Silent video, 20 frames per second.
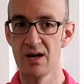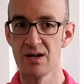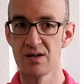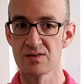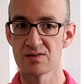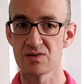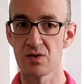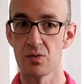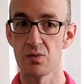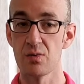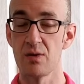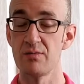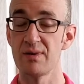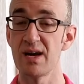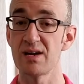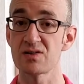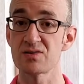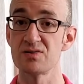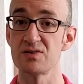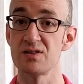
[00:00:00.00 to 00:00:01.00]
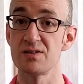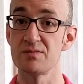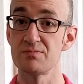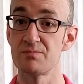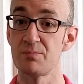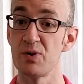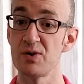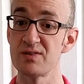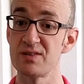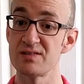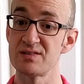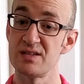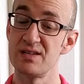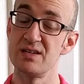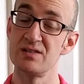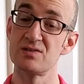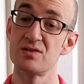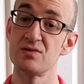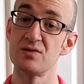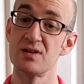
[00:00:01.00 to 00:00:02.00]
So when we actually put this
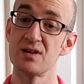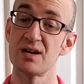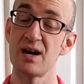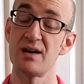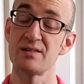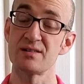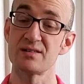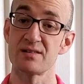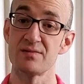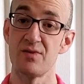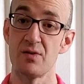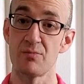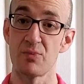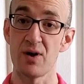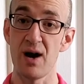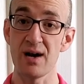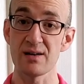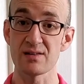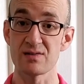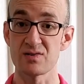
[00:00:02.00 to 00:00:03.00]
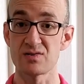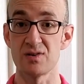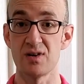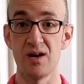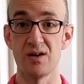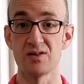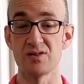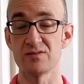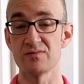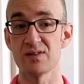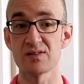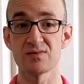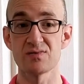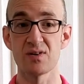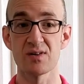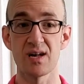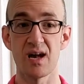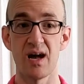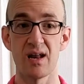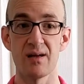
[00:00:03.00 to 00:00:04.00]
into the context of a practice strategy, let's
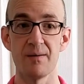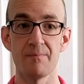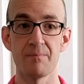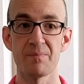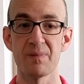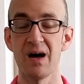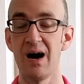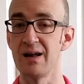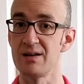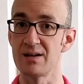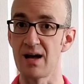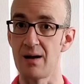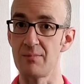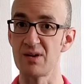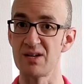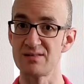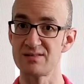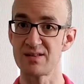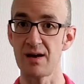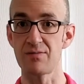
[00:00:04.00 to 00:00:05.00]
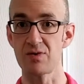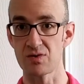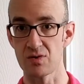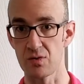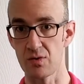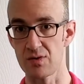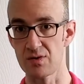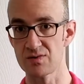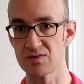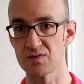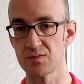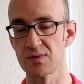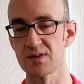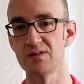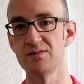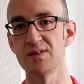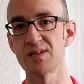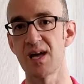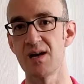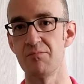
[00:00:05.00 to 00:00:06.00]
look at it on a dominant 7th chord. So we're going
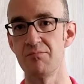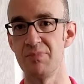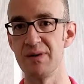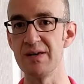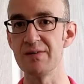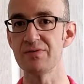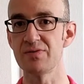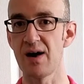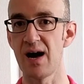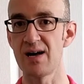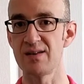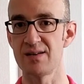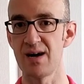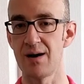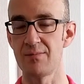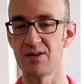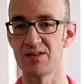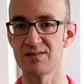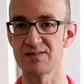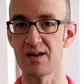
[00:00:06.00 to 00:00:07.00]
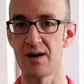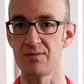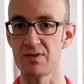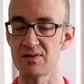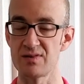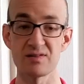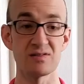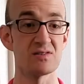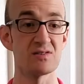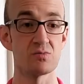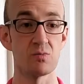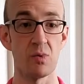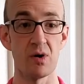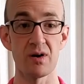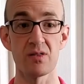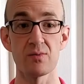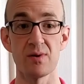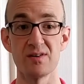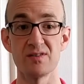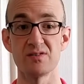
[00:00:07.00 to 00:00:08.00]
to look at B flat dominant 7th. This is one
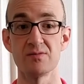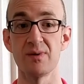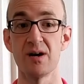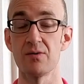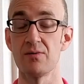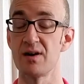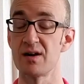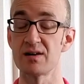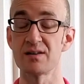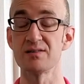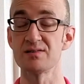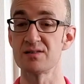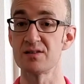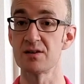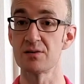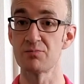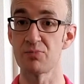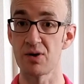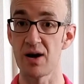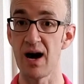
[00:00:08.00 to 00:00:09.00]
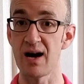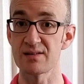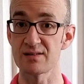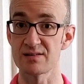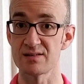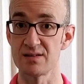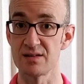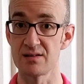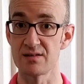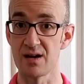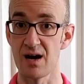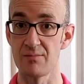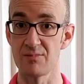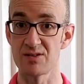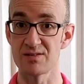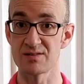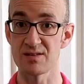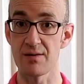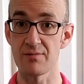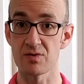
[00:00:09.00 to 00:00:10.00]
of the ways you might want to consider practicing your
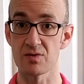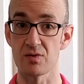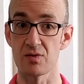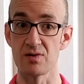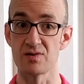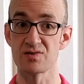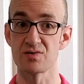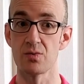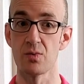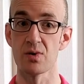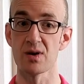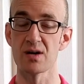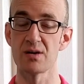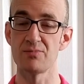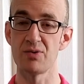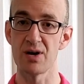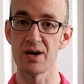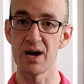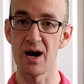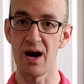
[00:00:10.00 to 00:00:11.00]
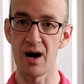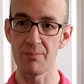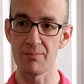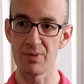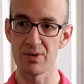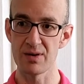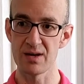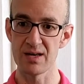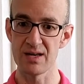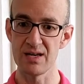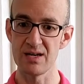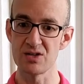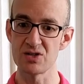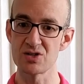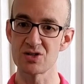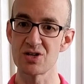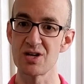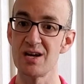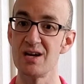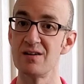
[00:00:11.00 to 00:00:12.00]
dominant 7th chords. We're going to play up
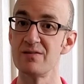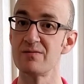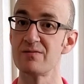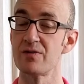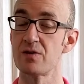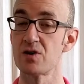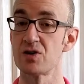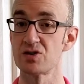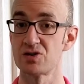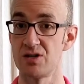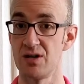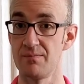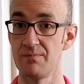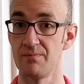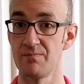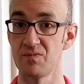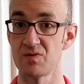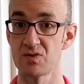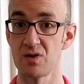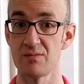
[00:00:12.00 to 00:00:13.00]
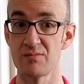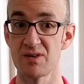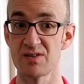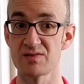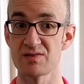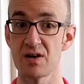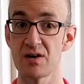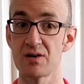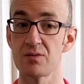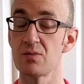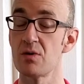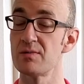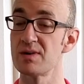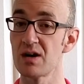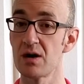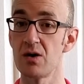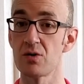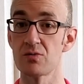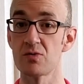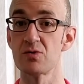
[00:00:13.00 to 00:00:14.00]
each inversion. So I'm going to start in what we
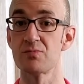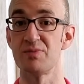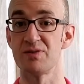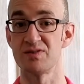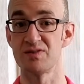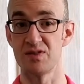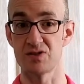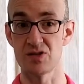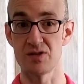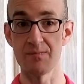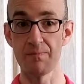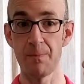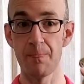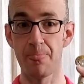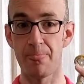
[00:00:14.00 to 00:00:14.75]
call root position.